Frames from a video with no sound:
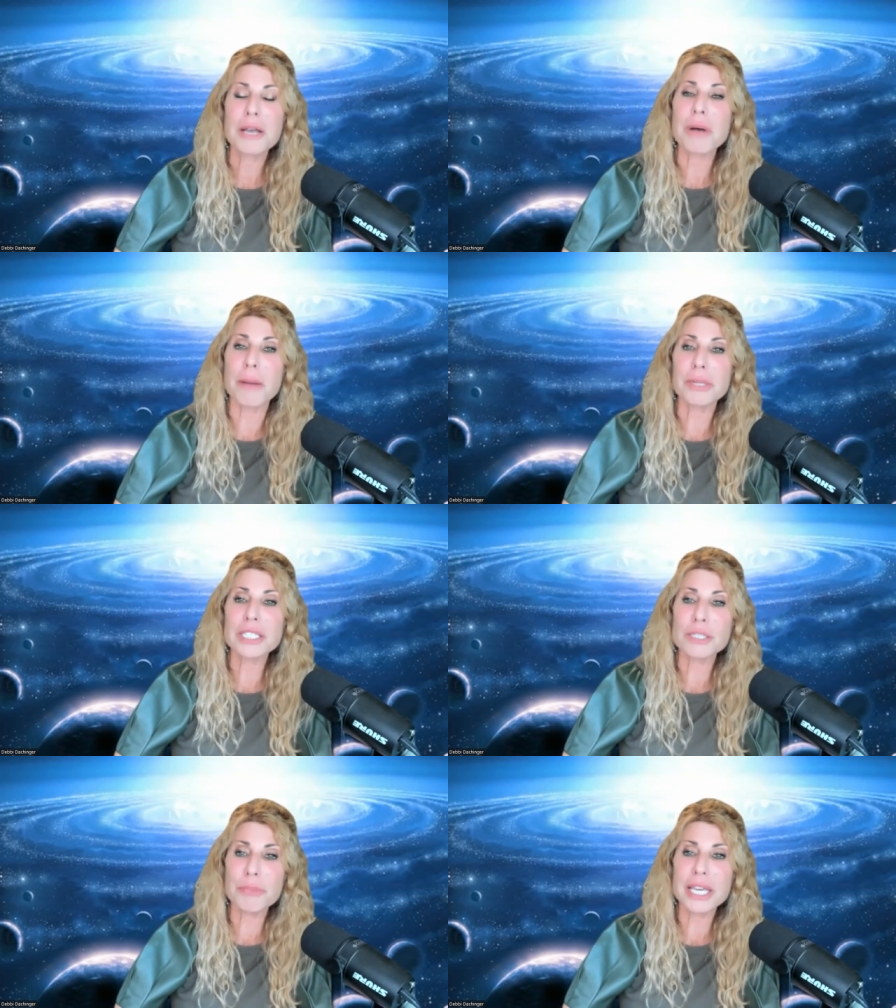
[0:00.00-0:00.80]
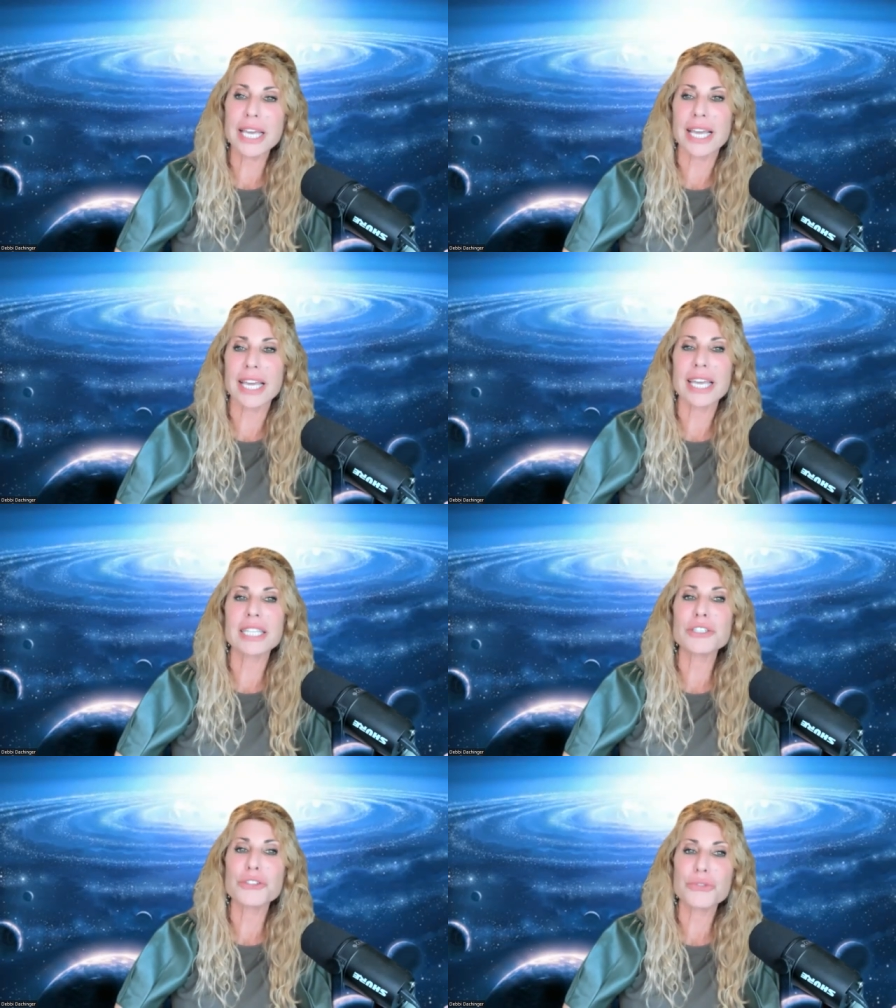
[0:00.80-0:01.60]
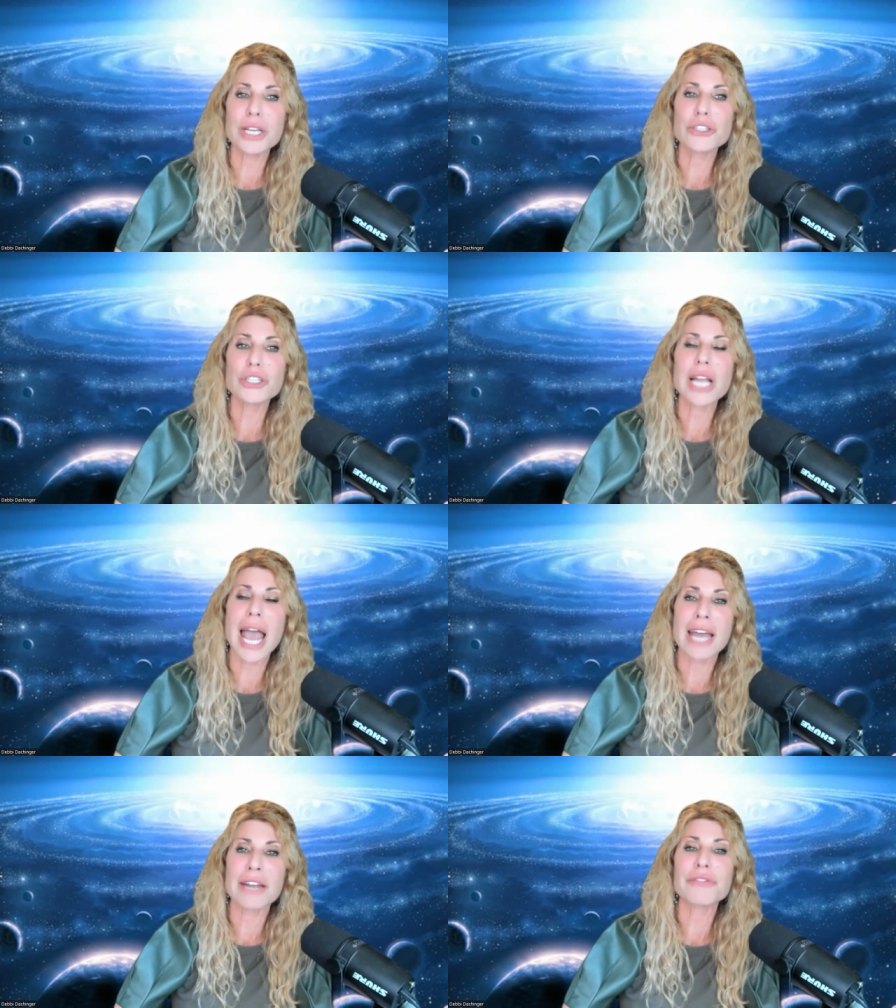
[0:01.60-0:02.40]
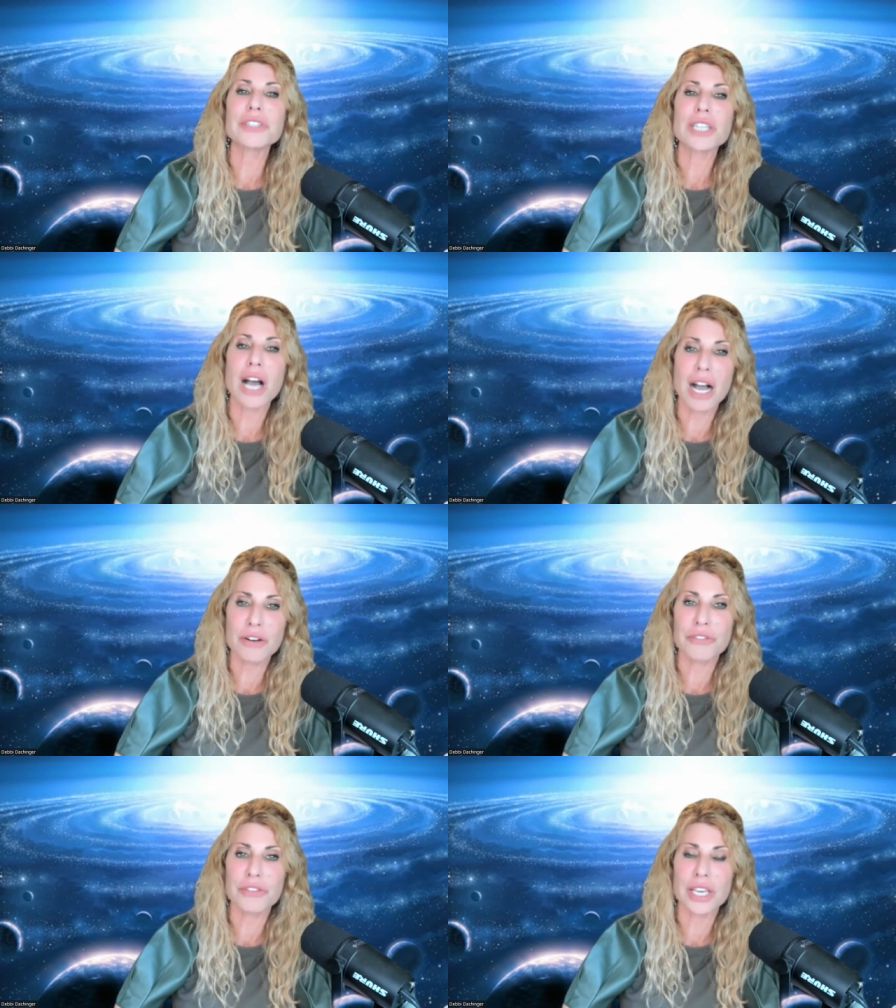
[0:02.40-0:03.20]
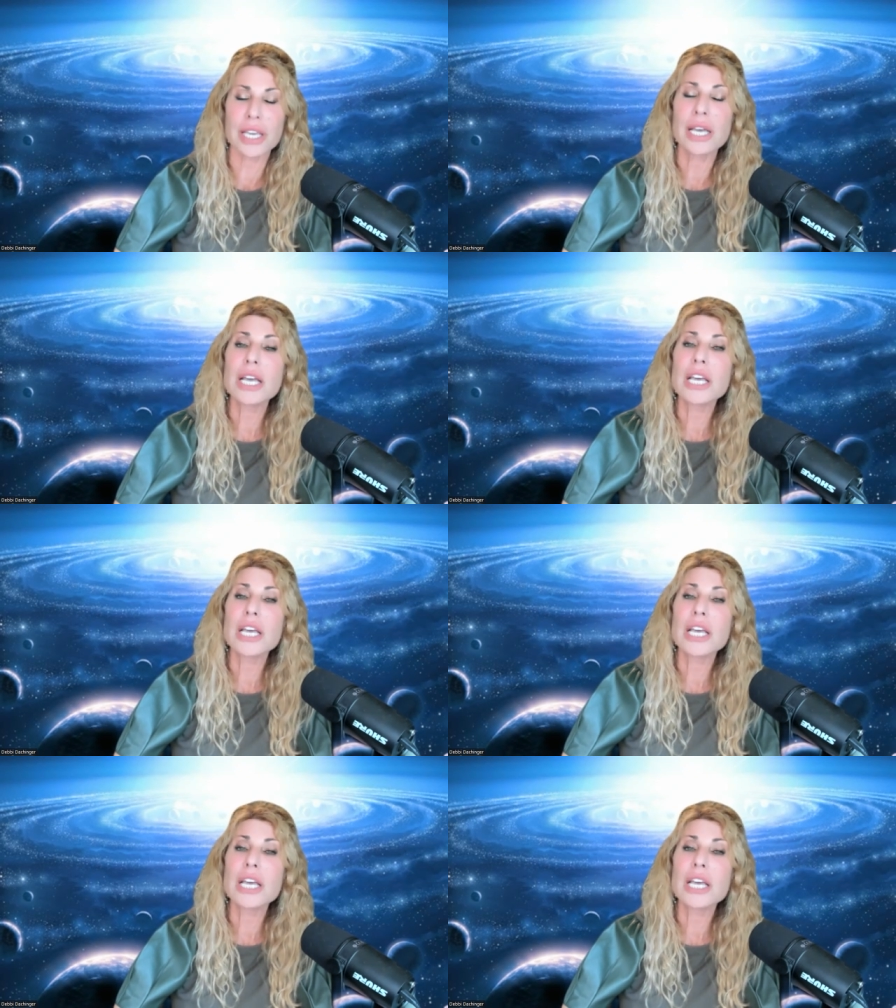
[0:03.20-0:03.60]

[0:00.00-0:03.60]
public speaking, illustration, and photography.